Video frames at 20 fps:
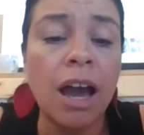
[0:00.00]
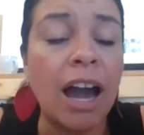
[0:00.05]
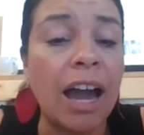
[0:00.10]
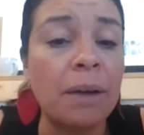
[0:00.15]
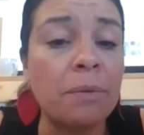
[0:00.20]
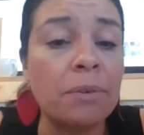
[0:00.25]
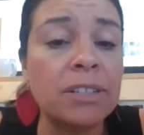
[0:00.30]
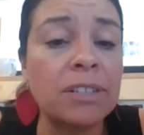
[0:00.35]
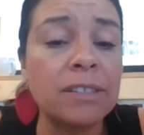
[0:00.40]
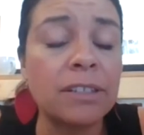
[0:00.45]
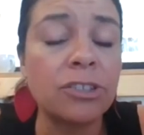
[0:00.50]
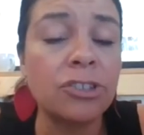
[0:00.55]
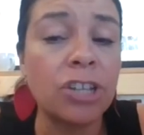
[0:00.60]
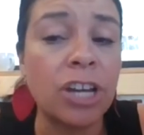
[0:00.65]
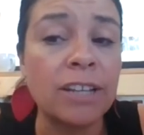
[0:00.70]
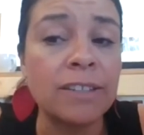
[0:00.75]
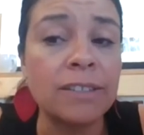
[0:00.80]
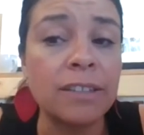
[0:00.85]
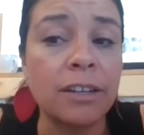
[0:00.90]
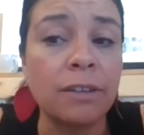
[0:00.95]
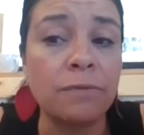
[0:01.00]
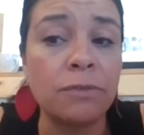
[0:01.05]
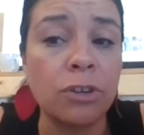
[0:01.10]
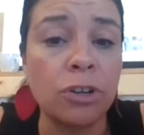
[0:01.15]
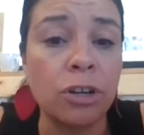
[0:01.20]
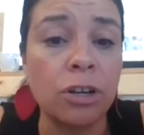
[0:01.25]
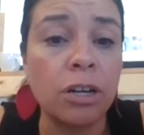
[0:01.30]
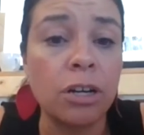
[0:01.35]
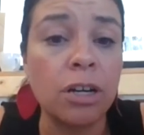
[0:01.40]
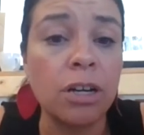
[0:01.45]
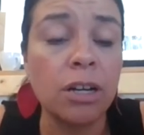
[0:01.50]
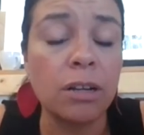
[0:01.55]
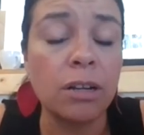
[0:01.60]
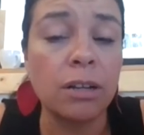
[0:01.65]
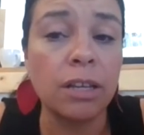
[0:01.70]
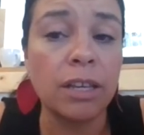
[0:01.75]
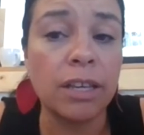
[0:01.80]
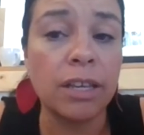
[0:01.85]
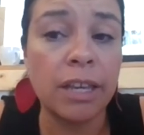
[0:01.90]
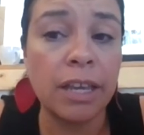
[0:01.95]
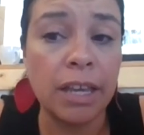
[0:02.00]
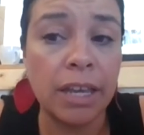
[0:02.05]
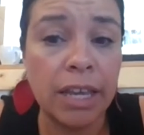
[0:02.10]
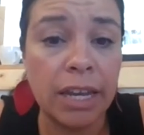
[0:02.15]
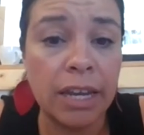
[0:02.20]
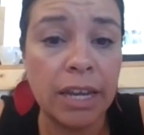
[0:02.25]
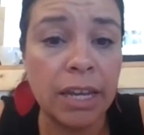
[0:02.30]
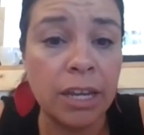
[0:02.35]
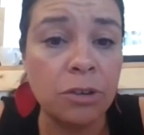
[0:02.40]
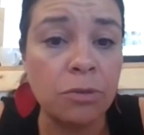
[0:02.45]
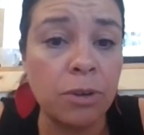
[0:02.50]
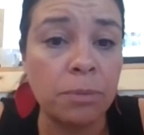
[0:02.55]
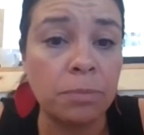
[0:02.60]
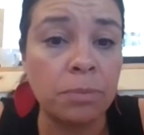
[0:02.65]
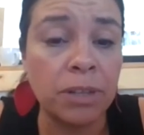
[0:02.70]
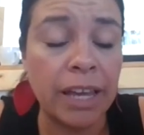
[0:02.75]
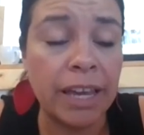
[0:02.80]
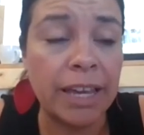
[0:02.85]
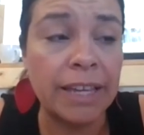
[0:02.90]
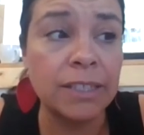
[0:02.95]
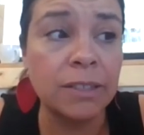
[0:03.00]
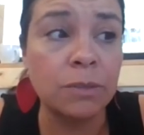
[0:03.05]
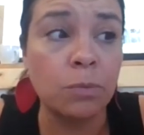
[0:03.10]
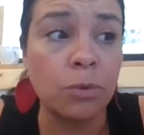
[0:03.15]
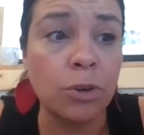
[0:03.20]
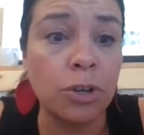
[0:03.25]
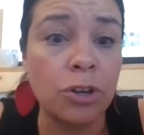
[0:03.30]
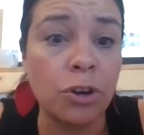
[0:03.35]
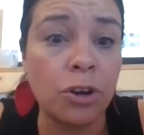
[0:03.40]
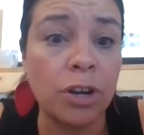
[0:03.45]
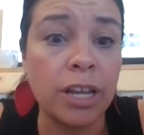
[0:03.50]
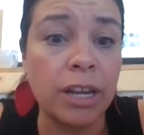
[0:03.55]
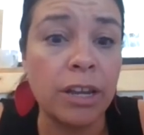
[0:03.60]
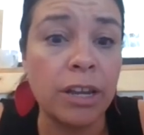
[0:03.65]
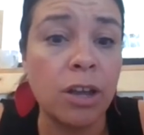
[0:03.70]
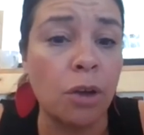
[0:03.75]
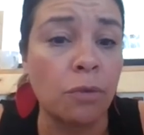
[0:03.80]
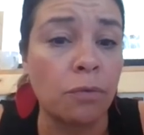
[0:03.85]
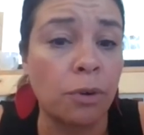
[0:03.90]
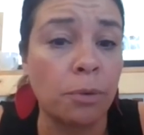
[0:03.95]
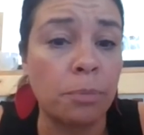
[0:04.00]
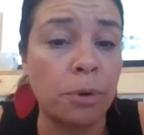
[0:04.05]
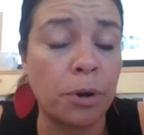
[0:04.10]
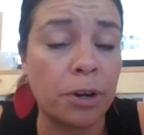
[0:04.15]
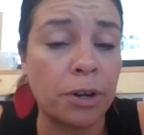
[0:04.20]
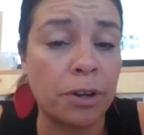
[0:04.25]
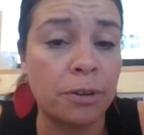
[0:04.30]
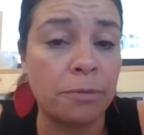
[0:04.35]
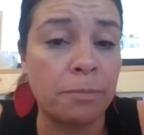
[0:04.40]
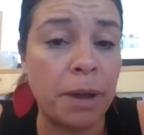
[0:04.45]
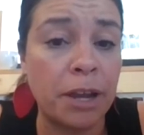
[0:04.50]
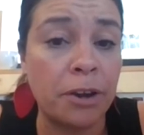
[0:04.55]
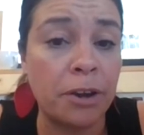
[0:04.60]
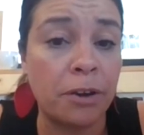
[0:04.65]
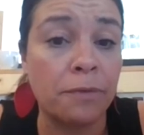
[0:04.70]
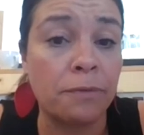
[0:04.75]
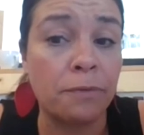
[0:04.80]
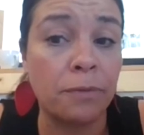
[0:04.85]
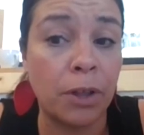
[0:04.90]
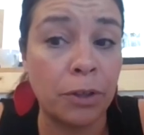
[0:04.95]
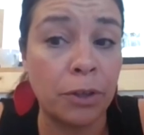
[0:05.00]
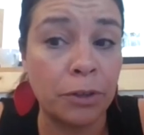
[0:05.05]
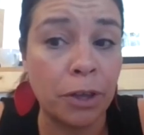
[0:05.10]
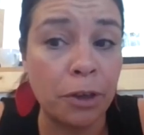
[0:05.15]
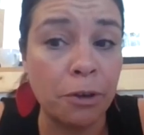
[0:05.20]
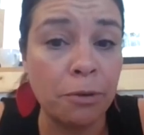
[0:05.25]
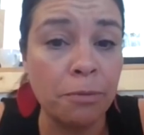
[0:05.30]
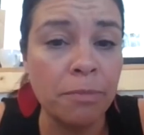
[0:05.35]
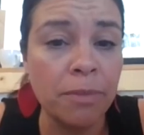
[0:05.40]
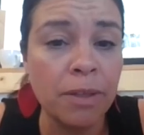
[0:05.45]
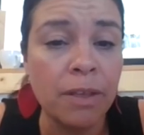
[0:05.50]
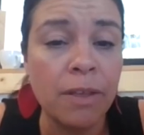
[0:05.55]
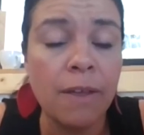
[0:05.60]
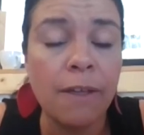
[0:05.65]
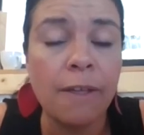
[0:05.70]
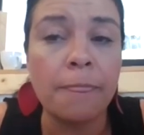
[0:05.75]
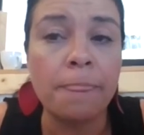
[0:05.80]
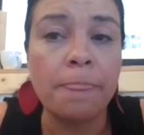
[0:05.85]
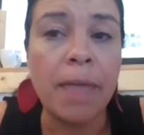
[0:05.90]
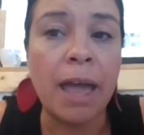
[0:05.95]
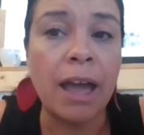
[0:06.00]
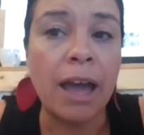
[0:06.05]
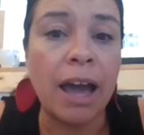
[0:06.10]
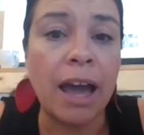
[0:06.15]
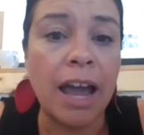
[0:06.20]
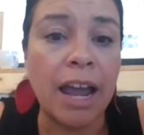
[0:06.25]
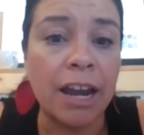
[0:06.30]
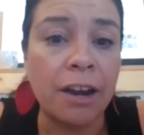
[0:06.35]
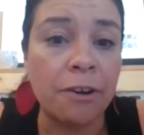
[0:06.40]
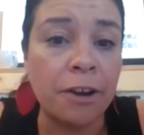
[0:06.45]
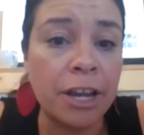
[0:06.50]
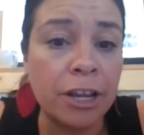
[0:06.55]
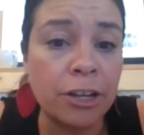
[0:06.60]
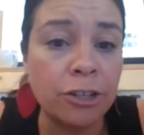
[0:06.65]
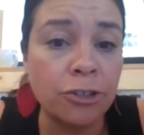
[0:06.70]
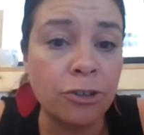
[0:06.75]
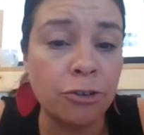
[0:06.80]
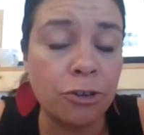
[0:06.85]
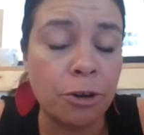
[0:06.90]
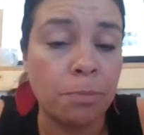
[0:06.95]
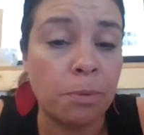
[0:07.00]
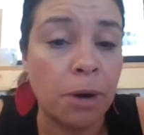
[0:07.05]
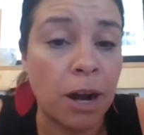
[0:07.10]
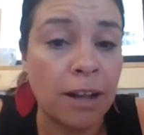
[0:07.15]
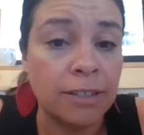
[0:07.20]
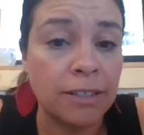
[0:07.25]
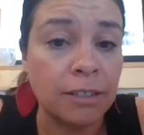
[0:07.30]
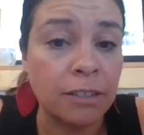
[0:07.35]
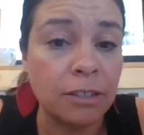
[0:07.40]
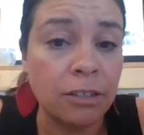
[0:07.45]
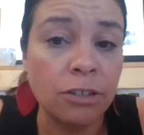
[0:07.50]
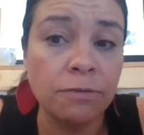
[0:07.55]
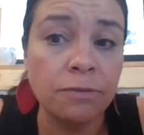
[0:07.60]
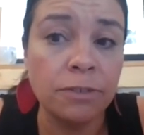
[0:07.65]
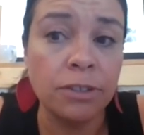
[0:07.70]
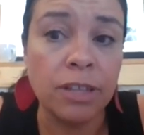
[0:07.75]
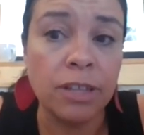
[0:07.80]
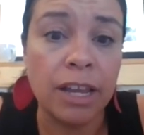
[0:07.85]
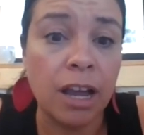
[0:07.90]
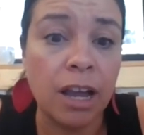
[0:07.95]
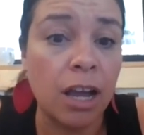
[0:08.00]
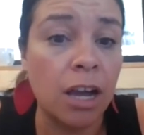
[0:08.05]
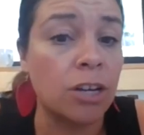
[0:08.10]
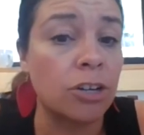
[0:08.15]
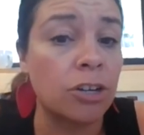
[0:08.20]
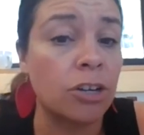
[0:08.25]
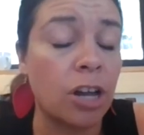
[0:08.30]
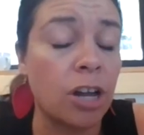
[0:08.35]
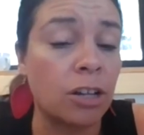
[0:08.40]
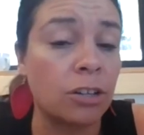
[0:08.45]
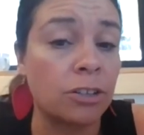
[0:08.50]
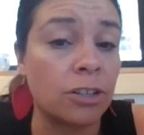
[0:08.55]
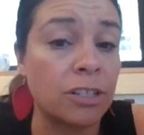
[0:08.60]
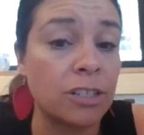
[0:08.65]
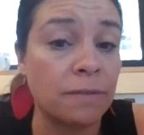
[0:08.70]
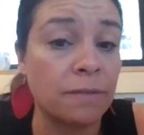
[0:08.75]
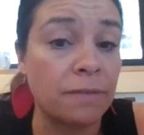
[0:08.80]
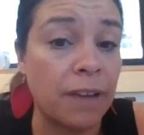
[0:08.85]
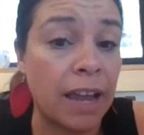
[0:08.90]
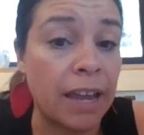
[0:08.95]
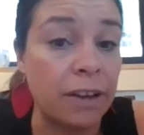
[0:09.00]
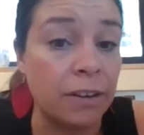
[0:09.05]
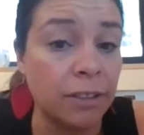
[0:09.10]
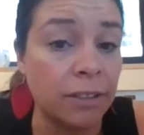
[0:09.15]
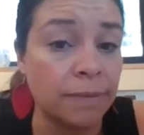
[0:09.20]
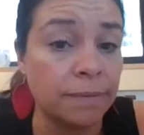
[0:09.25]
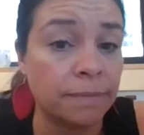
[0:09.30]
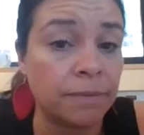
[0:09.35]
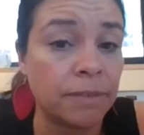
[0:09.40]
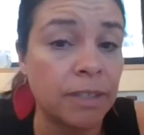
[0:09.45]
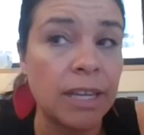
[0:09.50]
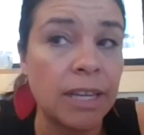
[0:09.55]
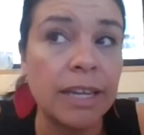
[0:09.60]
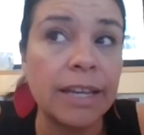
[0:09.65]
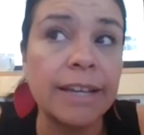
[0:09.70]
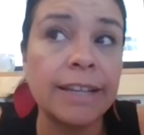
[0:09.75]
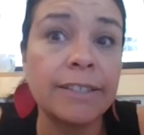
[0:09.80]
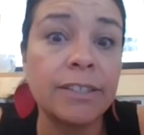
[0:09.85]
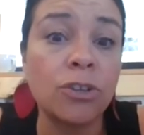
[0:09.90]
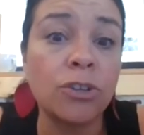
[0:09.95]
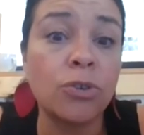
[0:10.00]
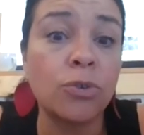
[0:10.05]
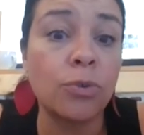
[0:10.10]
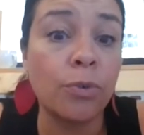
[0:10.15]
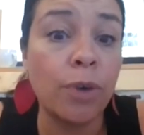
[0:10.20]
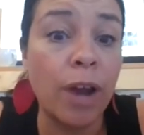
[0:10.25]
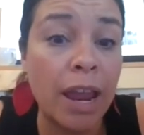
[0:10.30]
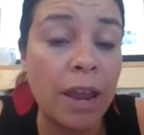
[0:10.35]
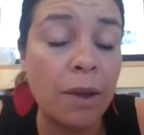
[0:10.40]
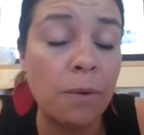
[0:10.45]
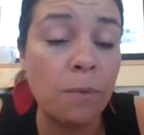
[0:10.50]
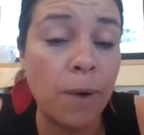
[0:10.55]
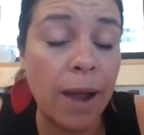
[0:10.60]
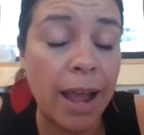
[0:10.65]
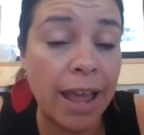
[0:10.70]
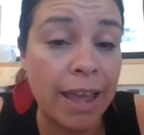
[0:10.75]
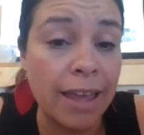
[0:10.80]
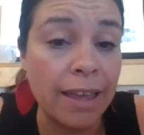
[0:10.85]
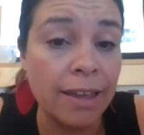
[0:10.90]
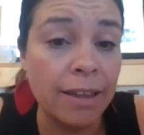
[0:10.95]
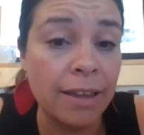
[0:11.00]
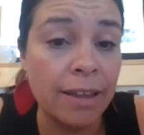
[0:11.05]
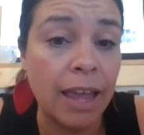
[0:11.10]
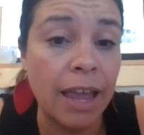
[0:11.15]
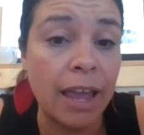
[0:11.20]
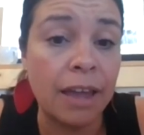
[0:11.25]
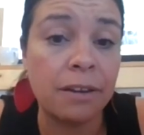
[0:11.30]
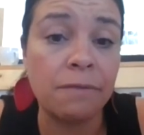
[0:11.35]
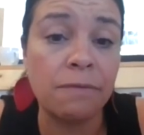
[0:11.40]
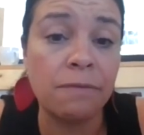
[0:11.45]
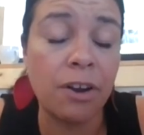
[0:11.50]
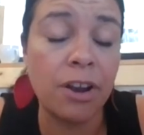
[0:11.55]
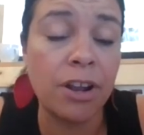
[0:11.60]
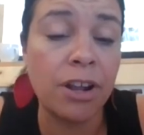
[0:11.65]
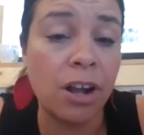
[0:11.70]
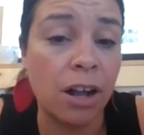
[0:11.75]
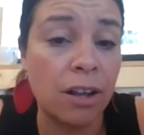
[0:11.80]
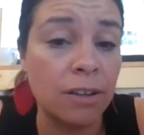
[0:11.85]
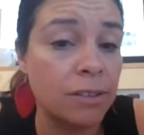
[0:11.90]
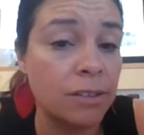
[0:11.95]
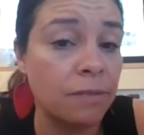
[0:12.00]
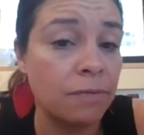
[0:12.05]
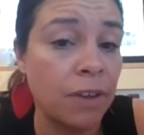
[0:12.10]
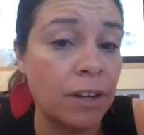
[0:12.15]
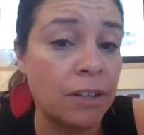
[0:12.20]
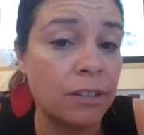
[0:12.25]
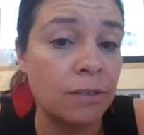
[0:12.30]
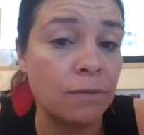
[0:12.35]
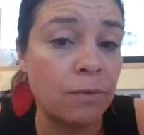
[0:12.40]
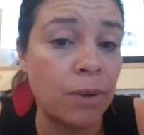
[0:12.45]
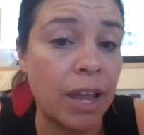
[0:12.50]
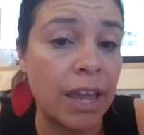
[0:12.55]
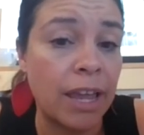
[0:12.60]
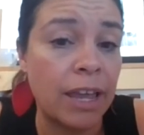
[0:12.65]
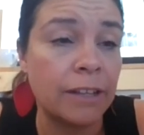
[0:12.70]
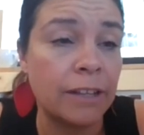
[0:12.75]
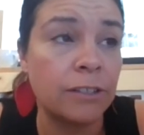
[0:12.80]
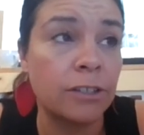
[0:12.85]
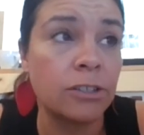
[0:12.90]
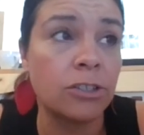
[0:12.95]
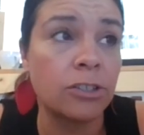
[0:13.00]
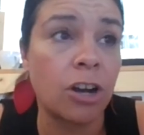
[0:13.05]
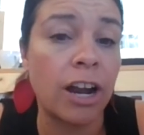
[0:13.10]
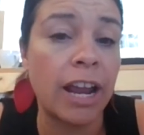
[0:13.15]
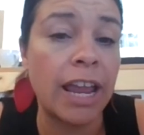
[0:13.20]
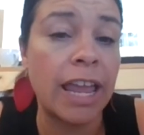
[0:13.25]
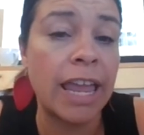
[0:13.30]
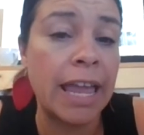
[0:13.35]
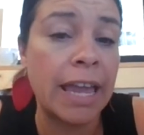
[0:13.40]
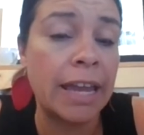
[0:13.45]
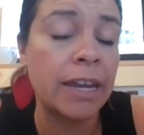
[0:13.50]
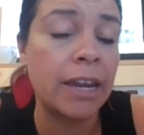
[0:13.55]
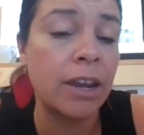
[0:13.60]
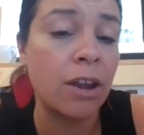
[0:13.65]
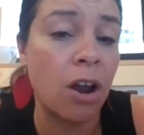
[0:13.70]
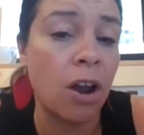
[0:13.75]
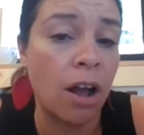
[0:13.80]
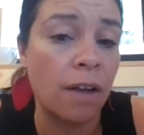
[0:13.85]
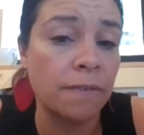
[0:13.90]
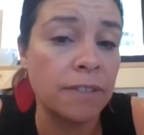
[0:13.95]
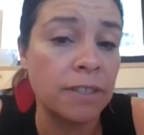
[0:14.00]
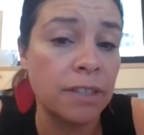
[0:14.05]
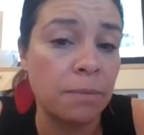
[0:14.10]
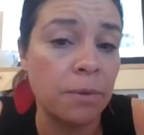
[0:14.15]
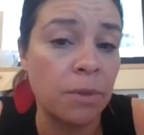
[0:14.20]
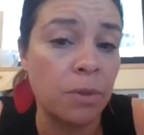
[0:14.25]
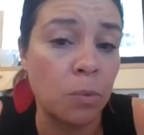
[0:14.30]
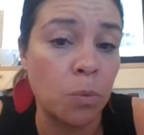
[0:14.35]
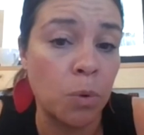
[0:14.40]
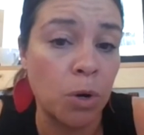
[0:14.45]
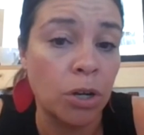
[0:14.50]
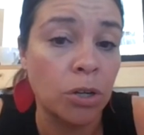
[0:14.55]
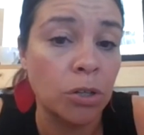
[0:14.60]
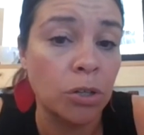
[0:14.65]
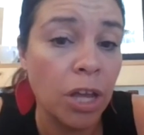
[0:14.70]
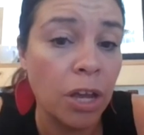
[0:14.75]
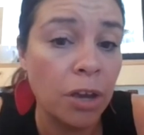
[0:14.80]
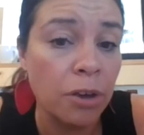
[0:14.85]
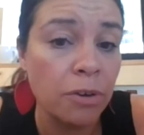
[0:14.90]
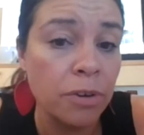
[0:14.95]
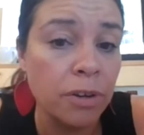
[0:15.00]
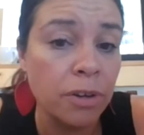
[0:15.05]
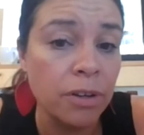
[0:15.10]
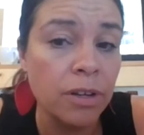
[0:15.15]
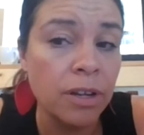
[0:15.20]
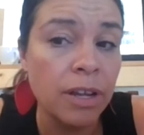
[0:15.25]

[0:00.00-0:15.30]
I would suggest that if you're getting into a place where you're getting overburdened by your volume, that hiring a junior processor for like $100 a file is a great way and a very cost-effective way to start handing off some of the workload.